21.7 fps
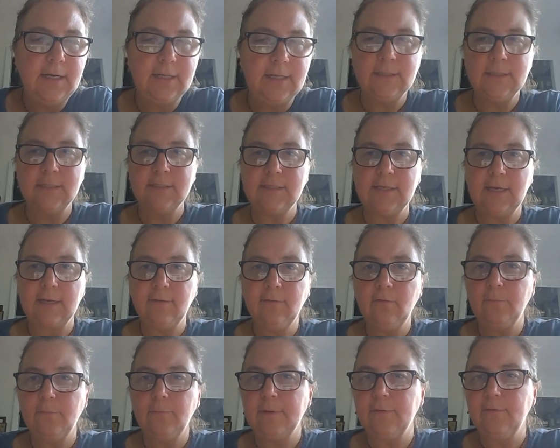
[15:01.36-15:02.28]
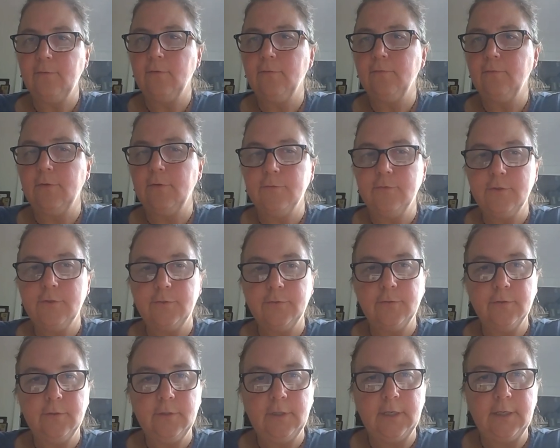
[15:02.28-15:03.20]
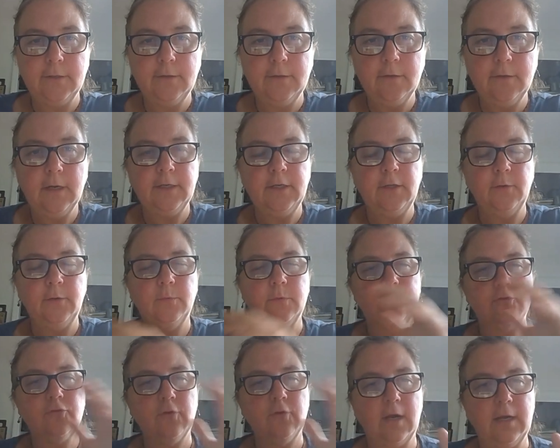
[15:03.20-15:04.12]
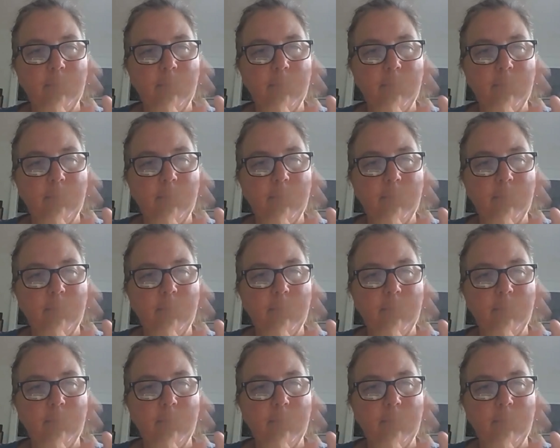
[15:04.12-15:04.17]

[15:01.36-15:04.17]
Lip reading: in the second semester of your junior year, and you would try